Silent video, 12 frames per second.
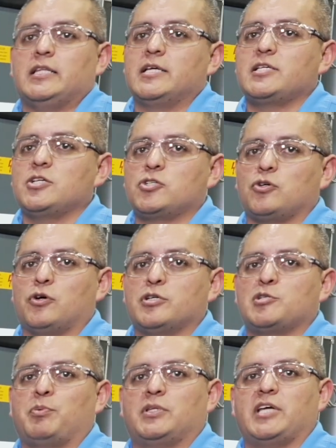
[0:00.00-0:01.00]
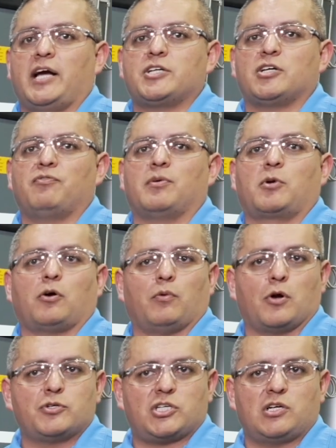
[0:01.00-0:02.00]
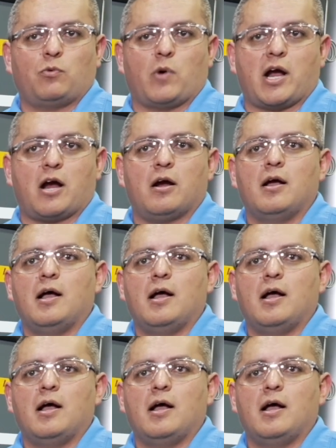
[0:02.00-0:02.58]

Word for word: This ensures protection from corrosion and wear,